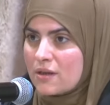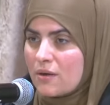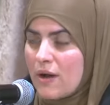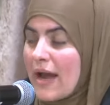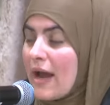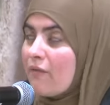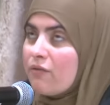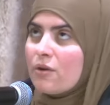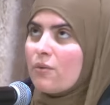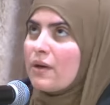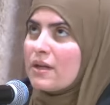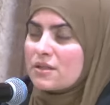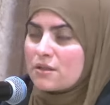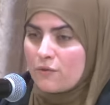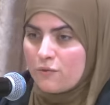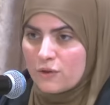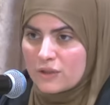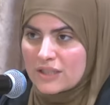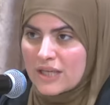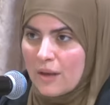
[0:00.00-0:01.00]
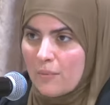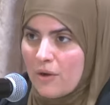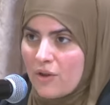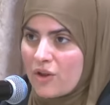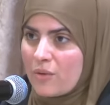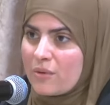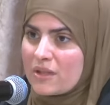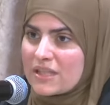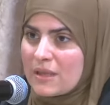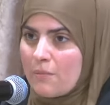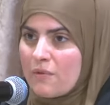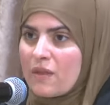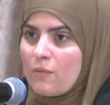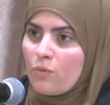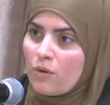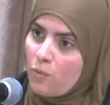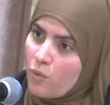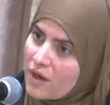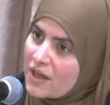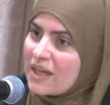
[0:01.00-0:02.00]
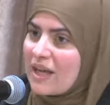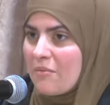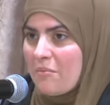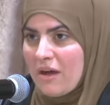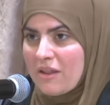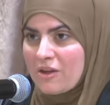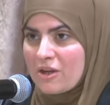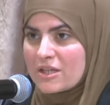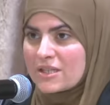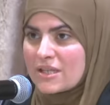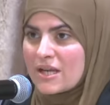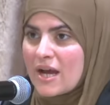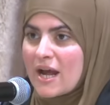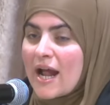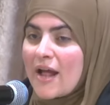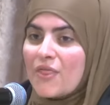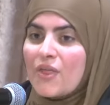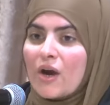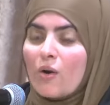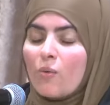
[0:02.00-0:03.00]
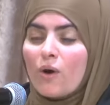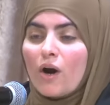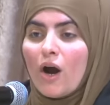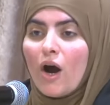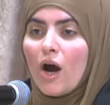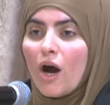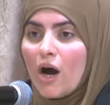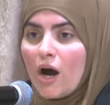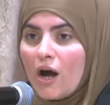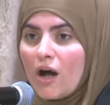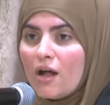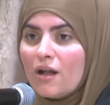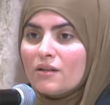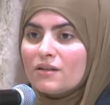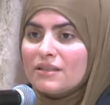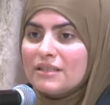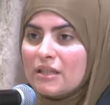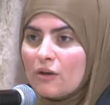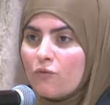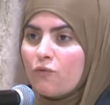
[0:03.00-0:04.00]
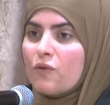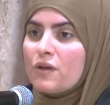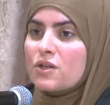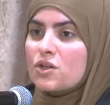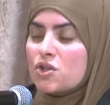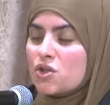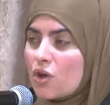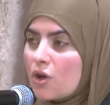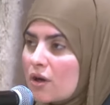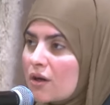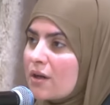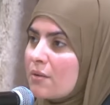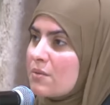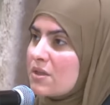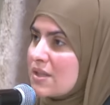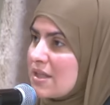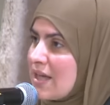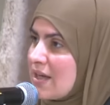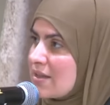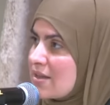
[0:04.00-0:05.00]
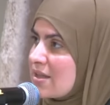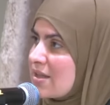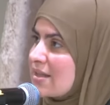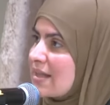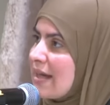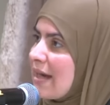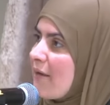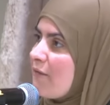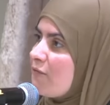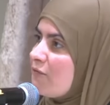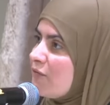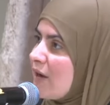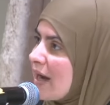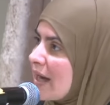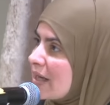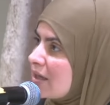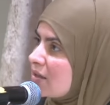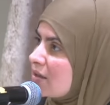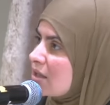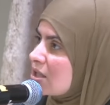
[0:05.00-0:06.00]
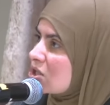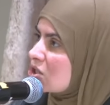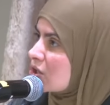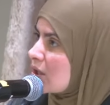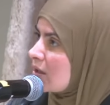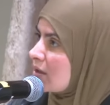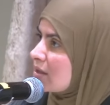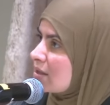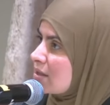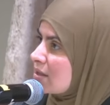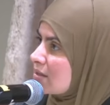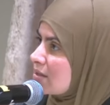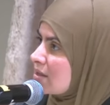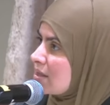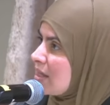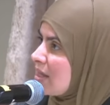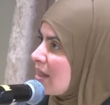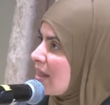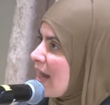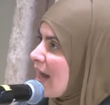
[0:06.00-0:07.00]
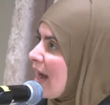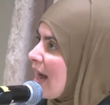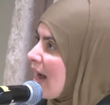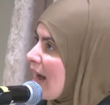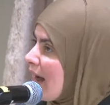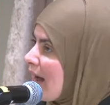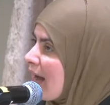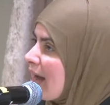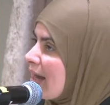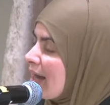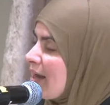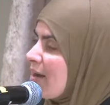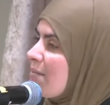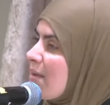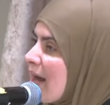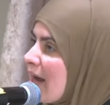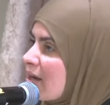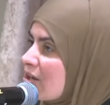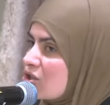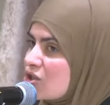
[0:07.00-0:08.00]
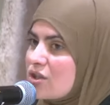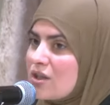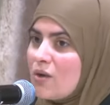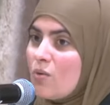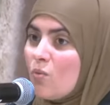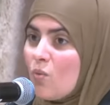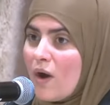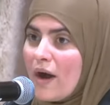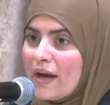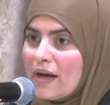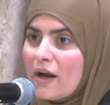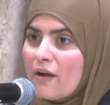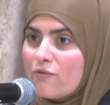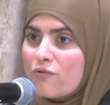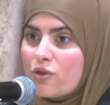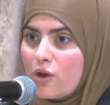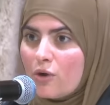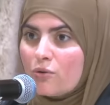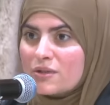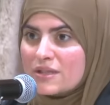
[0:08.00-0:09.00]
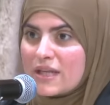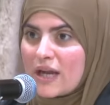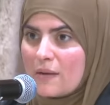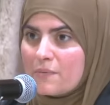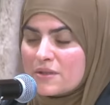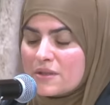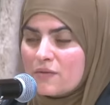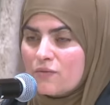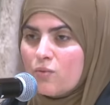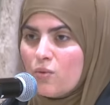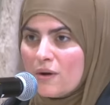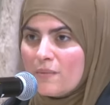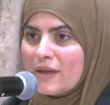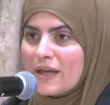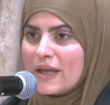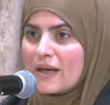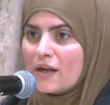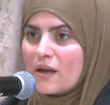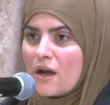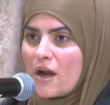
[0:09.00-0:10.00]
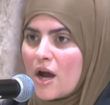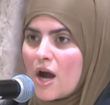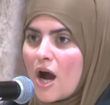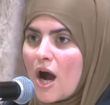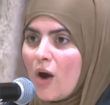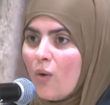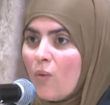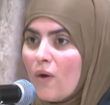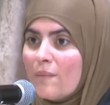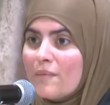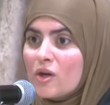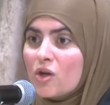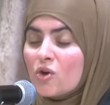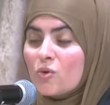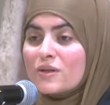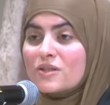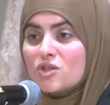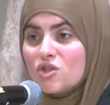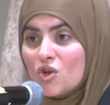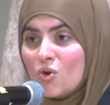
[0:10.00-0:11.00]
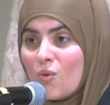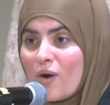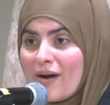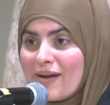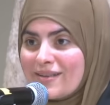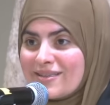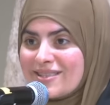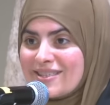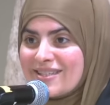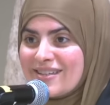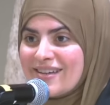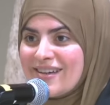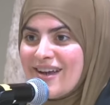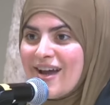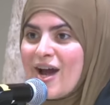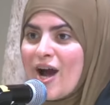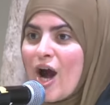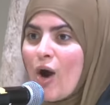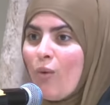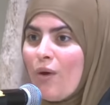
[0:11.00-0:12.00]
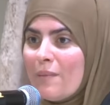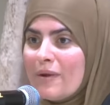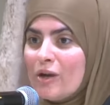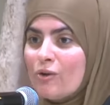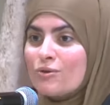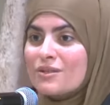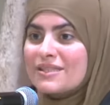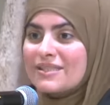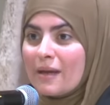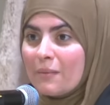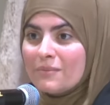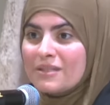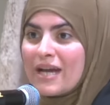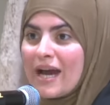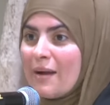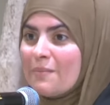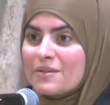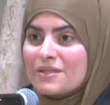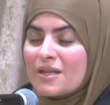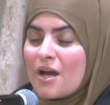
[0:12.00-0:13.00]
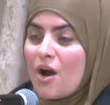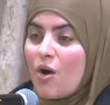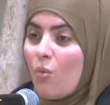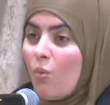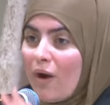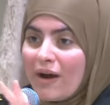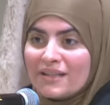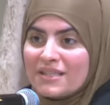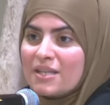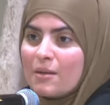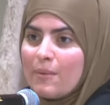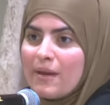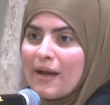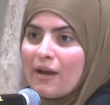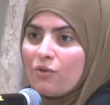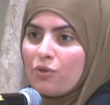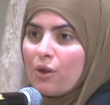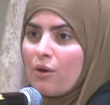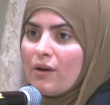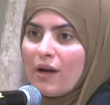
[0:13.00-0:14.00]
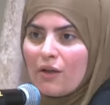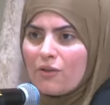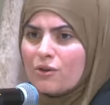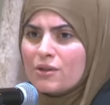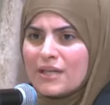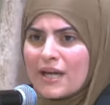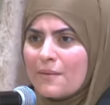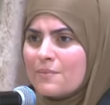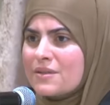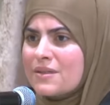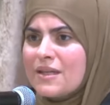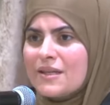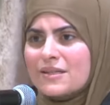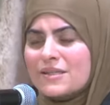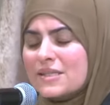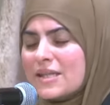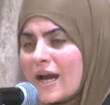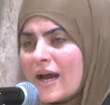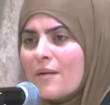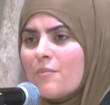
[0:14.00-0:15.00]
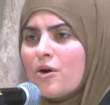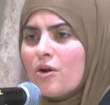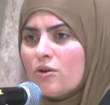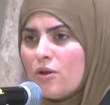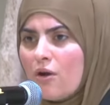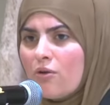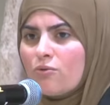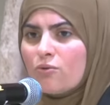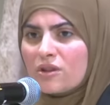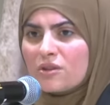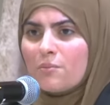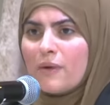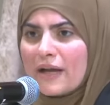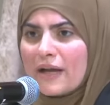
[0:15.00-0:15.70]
Everyone is a full-time mother, but some of them were working mothers. There were all different circumstances, and I finally started to see that I am actually one of those types of women. A woman who is nuanced, a woman who sometimes wants to be out there and other times needs time alone with my